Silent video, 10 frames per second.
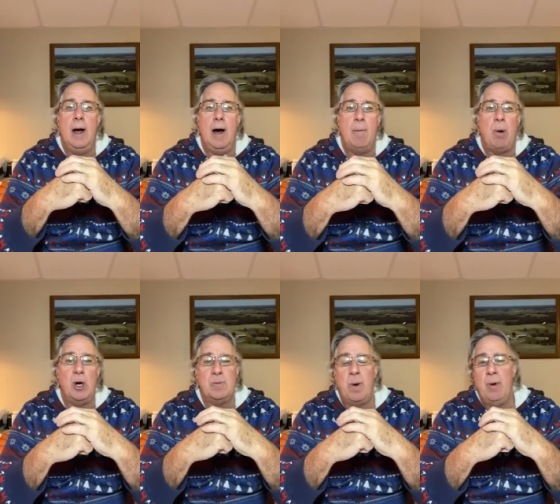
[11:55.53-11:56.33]
uh,
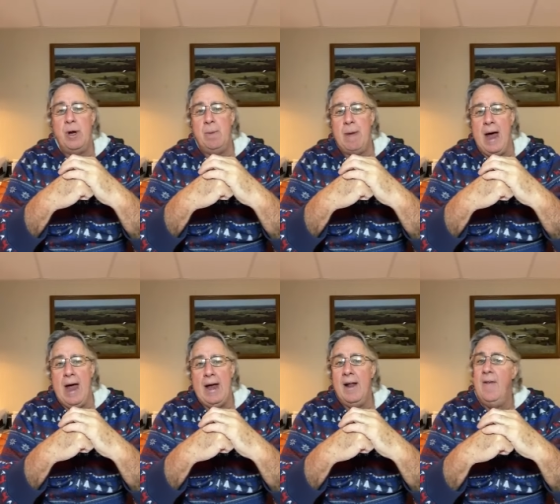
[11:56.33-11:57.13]
parts per million
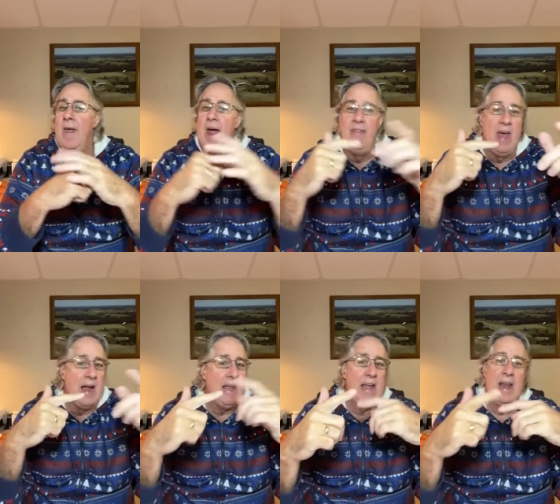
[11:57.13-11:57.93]
mag and
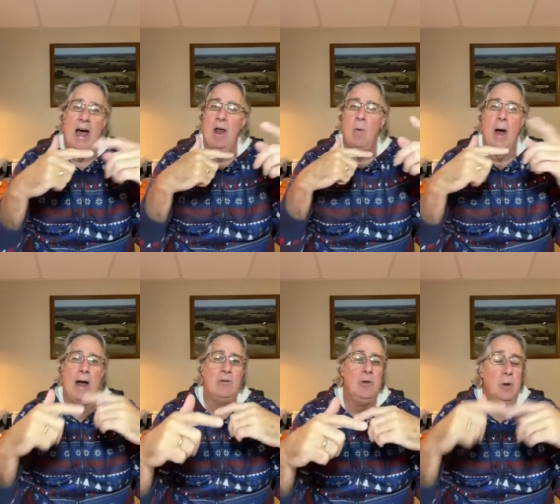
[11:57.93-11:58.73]
that can get out of
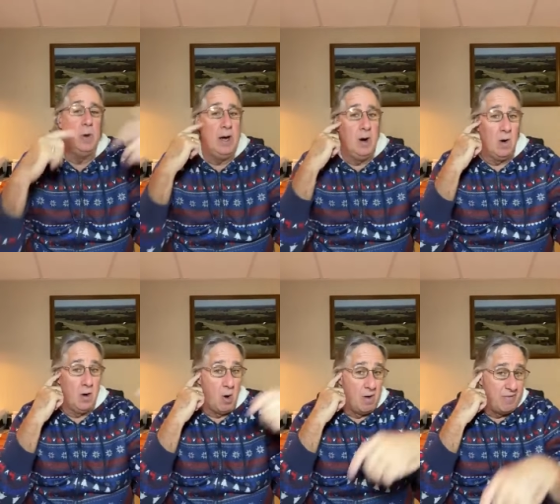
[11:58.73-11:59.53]
whack too. Here
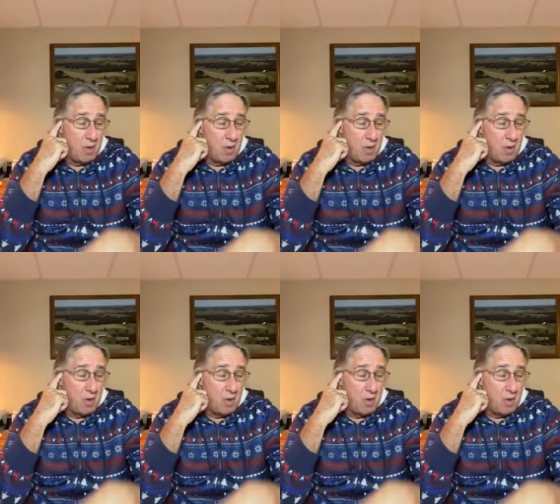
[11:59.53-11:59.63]
on our